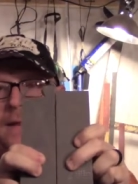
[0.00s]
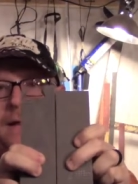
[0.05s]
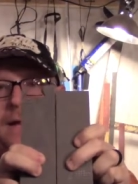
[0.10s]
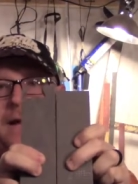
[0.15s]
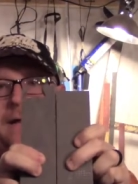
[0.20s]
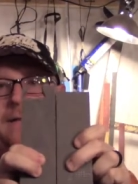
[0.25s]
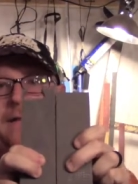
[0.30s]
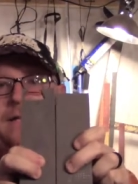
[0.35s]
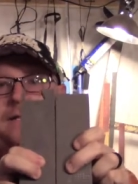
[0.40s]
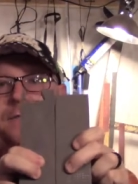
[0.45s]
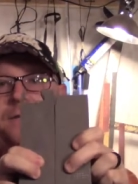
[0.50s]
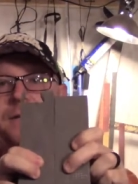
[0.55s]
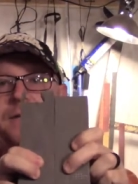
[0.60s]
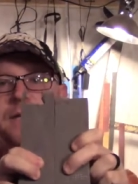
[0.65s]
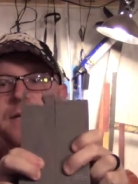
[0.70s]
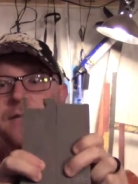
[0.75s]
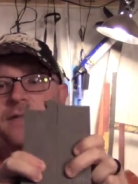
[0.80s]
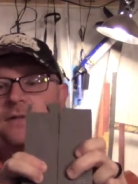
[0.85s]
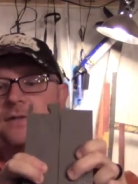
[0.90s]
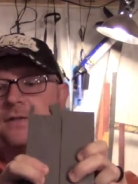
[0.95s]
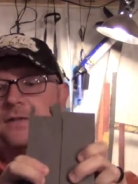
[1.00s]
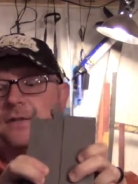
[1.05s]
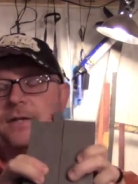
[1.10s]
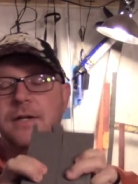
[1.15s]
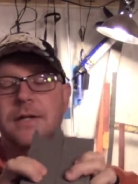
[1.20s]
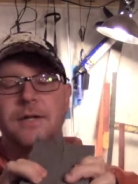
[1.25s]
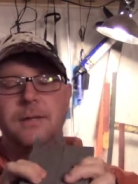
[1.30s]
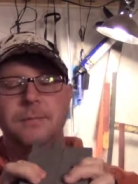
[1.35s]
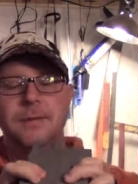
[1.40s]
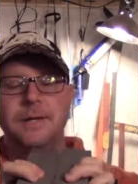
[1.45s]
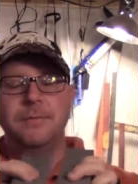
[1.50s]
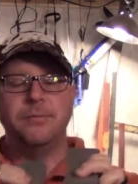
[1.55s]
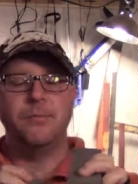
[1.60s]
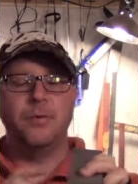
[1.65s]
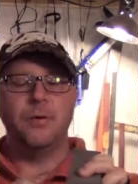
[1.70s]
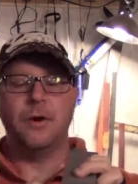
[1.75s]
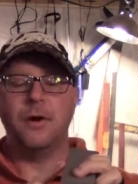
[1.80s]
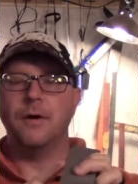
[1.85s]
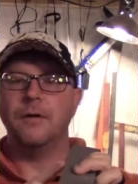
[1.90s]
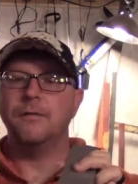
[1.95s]
And that's because
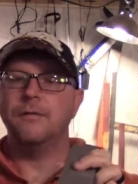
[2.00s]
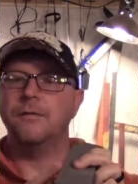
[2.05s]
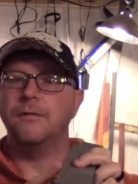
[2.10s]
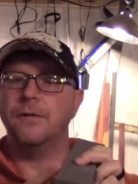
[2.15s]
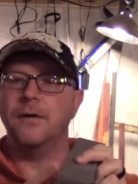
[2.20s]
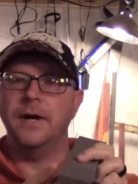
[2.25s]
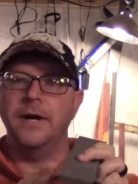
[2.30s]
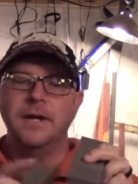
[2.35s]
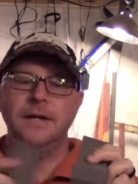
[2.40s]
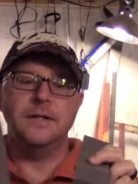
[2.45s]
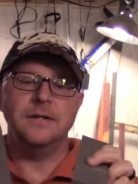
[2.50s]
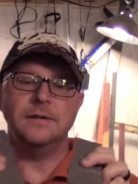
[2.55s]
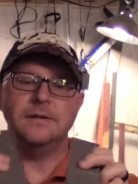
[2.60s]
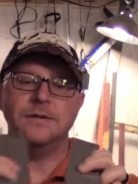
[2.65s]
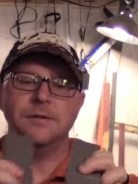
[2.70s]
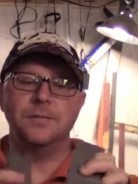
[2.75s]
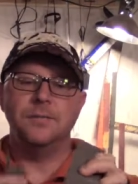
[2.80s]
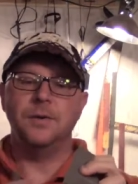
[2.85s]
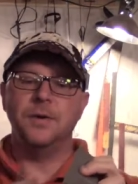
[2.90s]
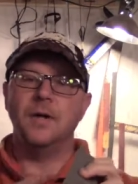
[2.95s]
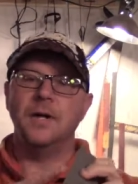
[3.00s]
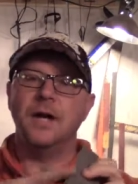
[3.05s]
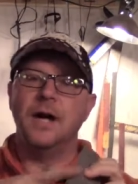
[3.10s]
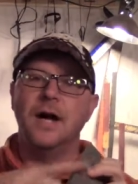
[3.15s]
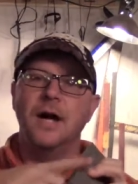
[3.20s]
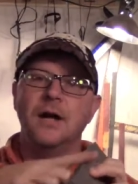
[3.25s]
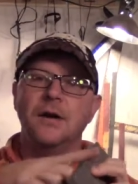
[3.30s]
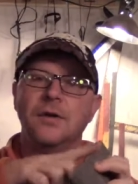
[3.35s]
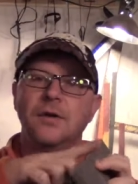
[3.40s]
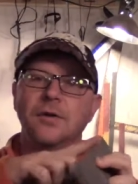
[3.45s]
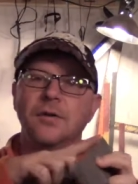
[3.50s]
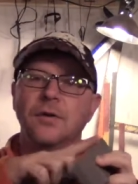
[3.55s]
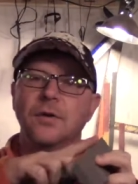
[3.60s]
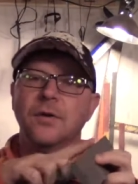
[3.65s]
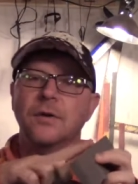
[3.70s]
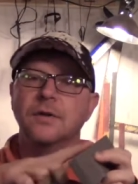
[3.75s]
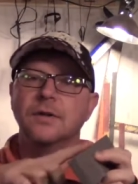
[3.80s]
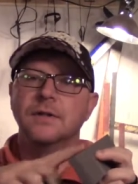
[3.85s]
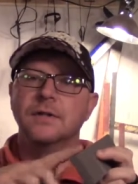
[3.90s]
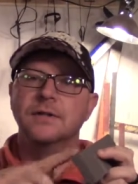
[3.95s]
people are afraid to put hot glue
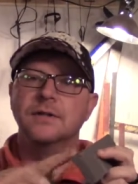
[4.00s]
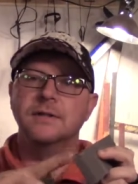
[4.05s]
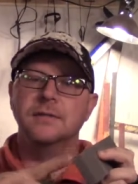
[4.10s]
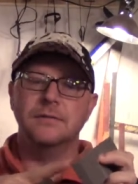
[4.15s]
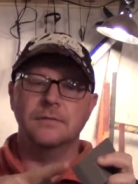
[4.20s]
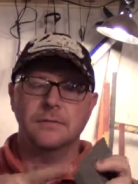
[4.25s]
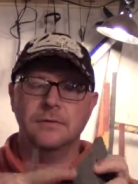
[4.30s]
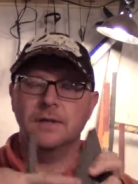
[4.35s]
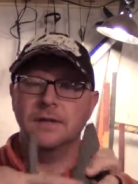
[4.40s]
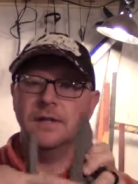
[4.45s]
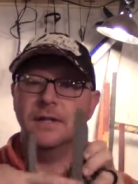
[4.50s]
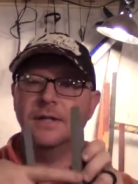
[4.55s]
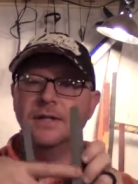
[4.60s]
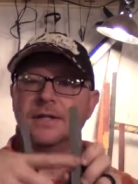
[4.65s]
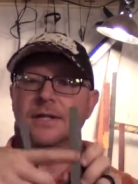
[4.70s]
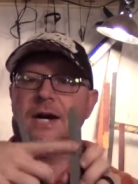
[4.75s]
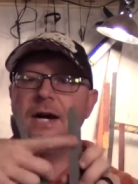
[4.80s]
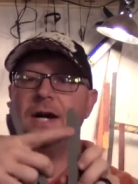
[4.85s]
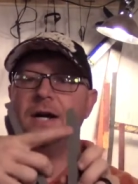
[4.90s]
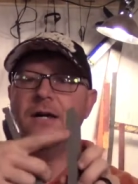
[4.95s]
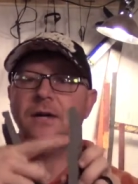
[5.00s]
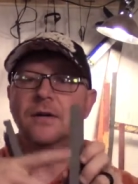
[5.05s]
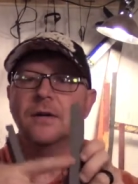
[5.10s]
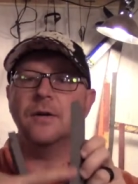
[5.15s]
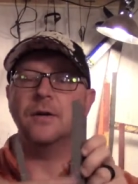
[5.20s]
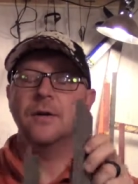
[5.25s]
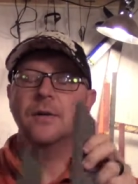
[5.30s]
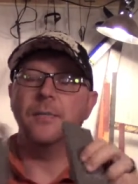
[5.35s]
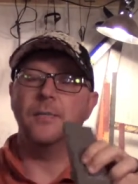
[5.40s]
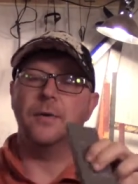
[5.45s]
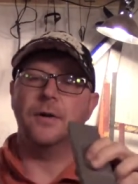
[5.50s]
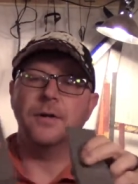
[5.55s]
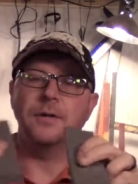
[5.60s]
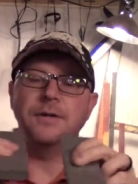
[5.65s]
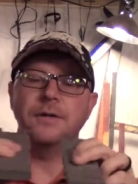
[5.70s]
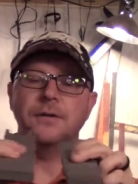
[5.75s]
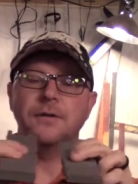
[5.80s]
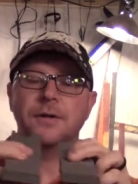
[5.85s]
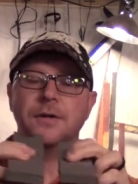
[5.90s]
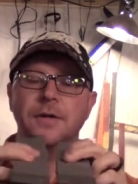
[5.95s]
along the the entire part
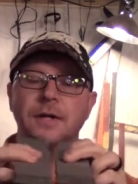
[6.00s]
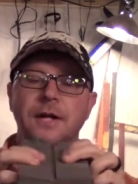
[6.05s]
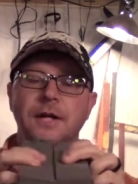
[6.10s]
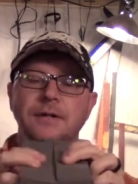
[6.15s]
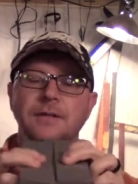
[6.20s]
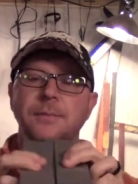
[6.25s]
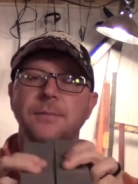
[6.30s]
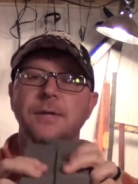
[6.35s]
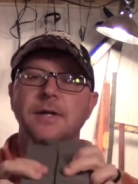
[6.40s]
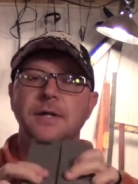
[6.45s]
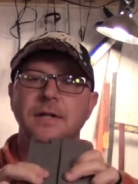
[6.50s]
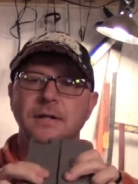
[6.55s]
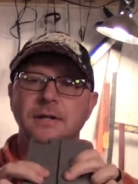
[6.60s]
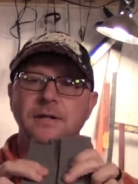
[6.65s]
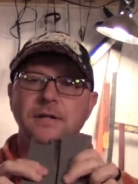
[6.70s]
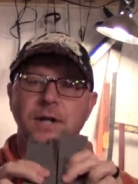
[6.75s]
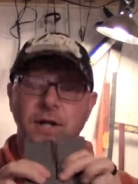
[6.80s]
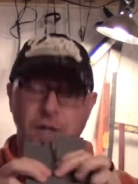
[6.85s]
that they're connecting because